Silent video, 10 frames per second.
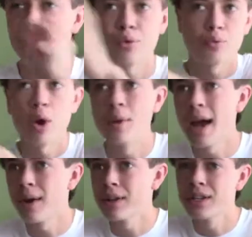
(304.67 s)
thrown
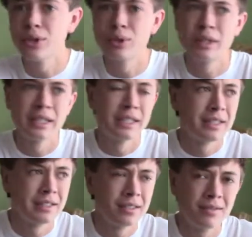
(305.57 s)
out at you.
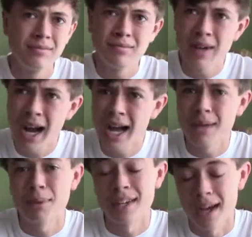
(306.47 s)
I
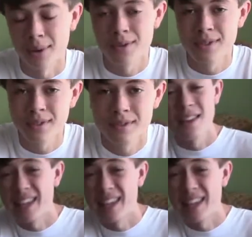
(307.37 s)
had my doubts.